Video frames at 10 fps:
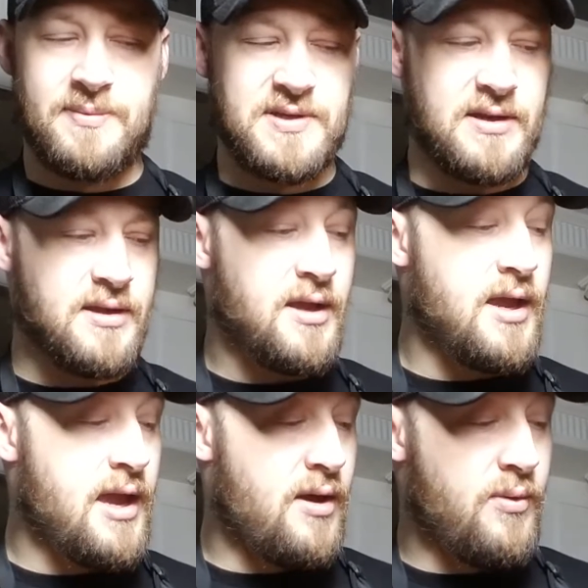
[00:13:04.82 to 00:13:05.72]
on it.
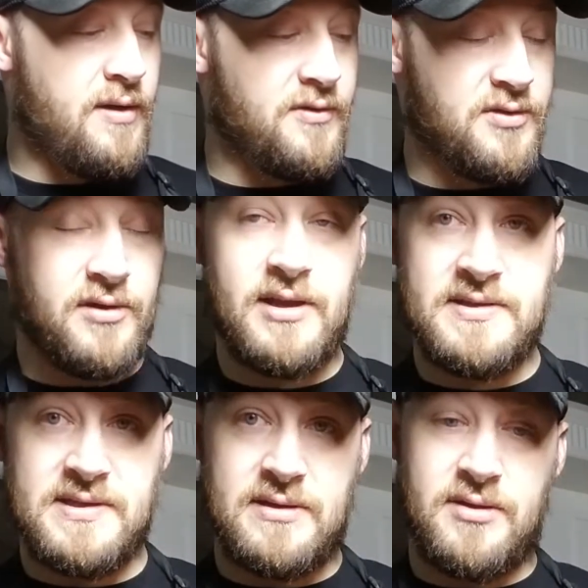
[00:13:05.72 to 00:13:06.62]
However, there
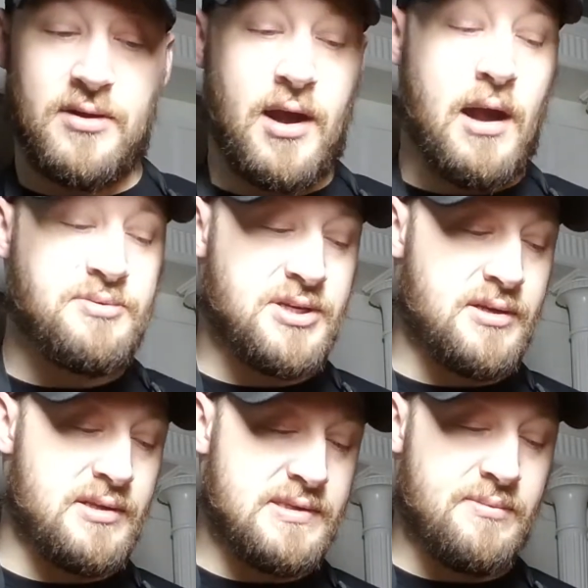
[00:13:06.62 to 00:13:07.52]
is another
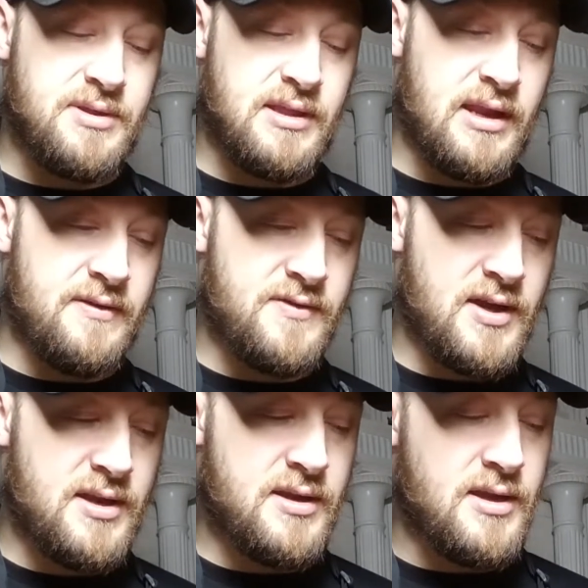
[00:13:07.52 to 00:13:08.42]
option, something that I've
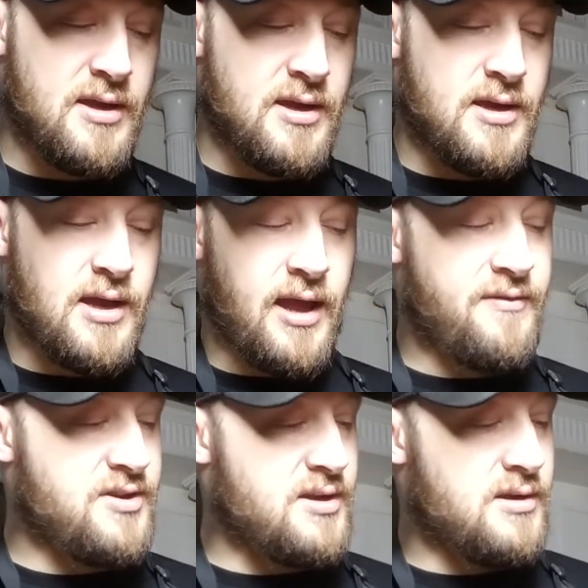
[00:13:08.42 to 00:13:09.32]
done. I
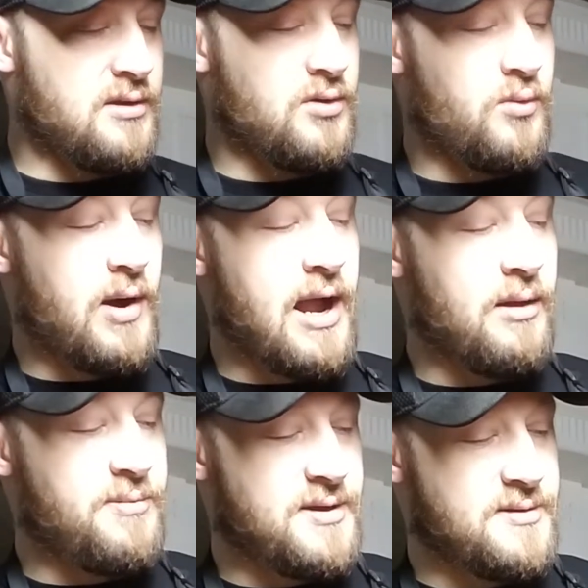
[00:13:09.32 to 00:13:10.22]
haven't done it in a little while,
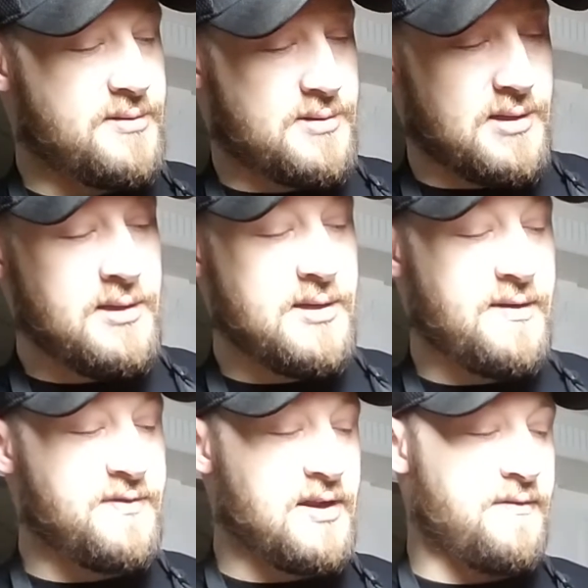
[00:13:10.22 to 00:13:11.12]
but
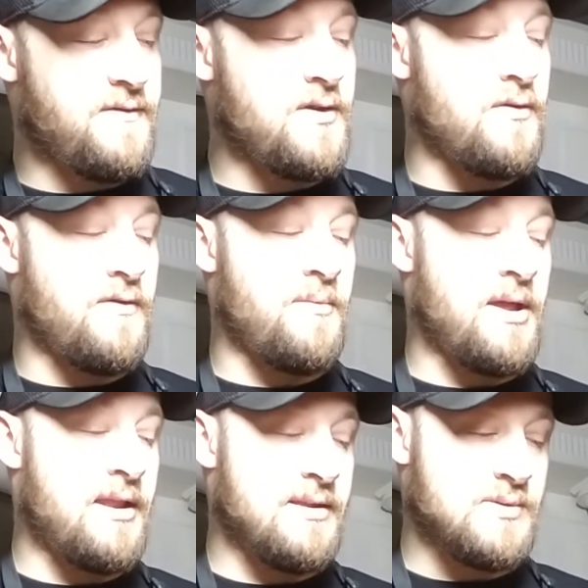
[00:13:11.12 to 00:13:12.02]
I've done a few of them,
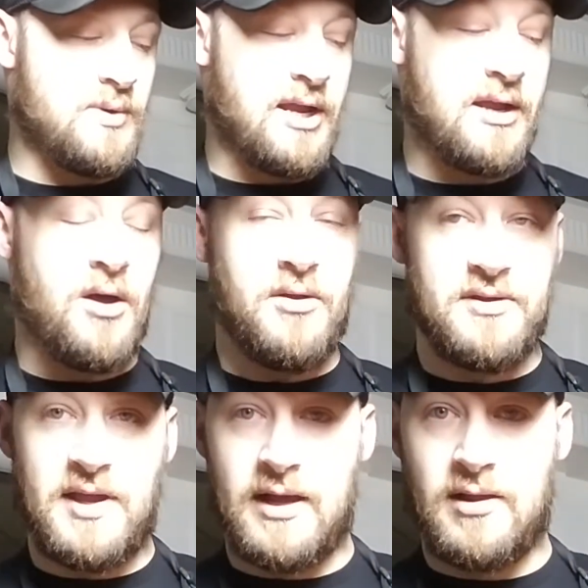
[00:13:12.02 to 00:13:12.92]
and it's what I call the
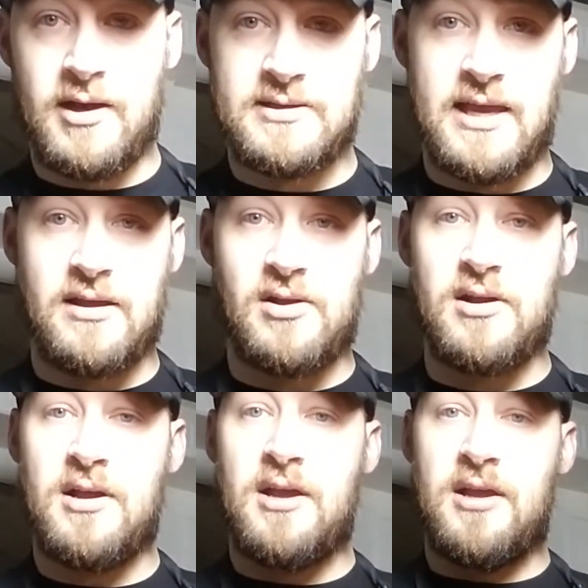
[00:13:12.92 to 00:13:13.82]
Tech-Lock Dangler.
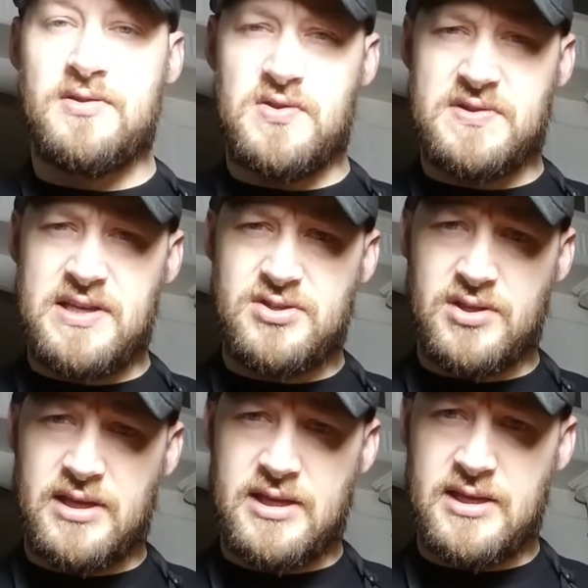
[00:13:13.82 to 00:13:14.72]
So
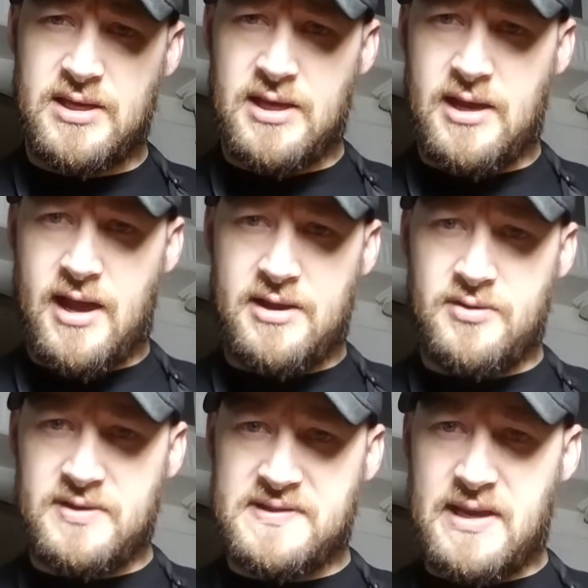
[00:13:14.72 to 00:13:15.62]
essentially, I
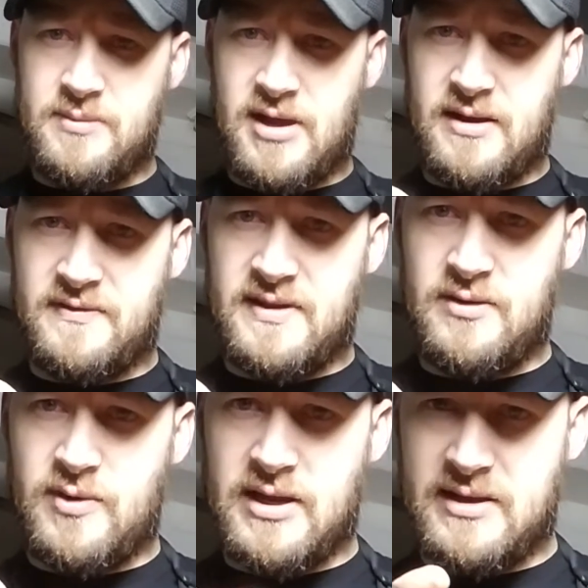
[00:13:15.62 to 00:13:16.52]
do the same kind of
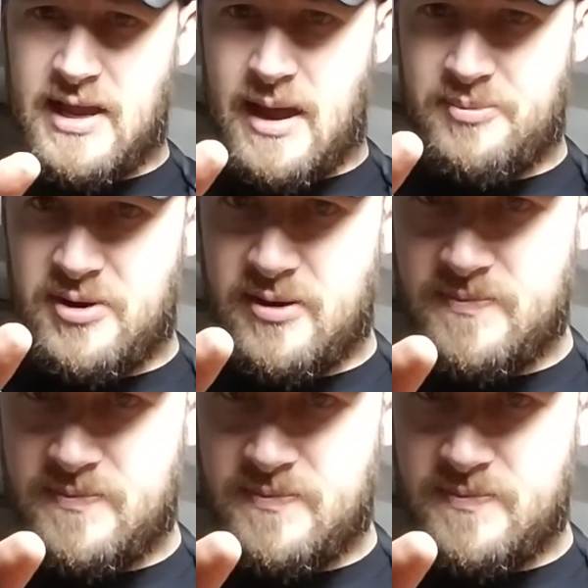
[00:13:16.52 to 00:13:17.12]
D-ring adapter.